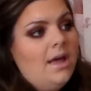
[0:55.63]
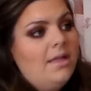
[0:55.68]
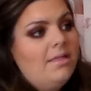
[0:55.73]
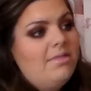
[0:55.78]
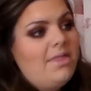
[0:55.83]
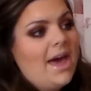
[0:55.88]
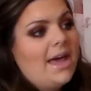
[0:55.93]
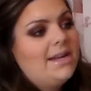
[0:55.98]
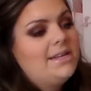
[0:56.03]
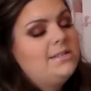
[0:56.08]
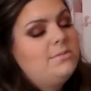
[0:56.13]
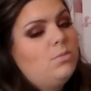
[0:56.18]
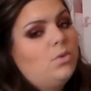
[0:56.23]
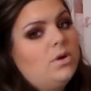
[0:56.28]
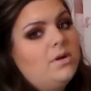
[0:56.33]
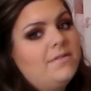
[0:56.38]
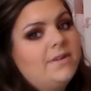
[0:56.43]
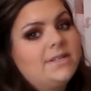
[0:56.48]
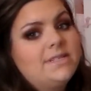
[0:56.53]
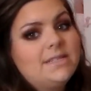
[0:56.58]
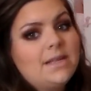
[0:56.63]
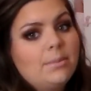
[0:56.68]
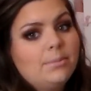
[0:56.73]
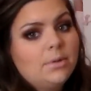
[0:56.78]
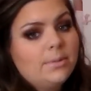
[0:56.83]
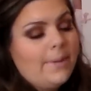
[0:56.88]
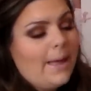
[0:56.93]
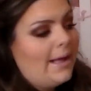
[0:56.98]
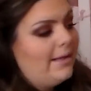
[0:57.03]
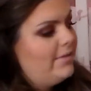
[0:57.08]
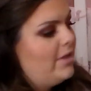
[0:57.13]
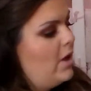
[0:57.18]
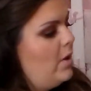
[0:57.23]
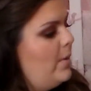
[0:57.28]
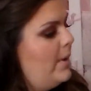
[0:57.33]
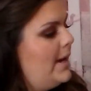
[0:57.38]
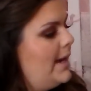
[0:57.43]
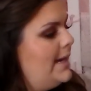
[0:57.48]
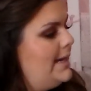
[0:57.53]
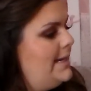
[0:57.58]
That is more of a summer bag though,
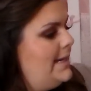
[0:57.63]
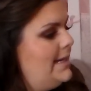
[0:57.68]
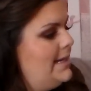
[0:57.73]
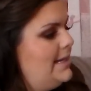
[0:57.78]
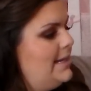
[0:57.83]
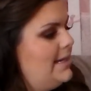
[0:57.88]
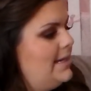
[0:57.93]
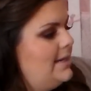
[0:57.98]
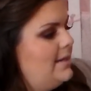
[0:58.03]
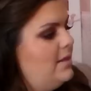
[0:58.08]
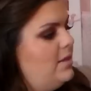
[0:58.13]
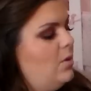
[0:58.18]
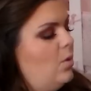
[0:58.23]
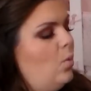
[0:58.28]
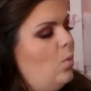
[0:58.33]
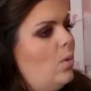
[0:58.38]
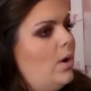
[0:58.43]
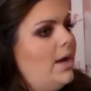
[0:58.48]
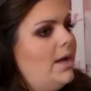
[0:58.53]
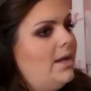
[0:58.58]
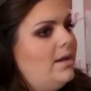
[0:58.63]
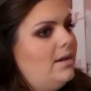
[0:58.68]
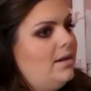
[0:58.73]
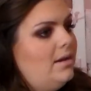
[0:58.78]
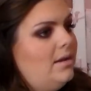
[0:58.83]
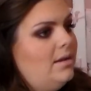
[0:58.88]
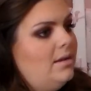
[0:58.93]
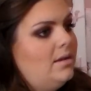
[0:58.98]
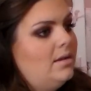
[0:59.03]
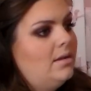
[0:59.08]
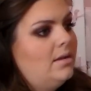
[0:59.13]
and I needed, the one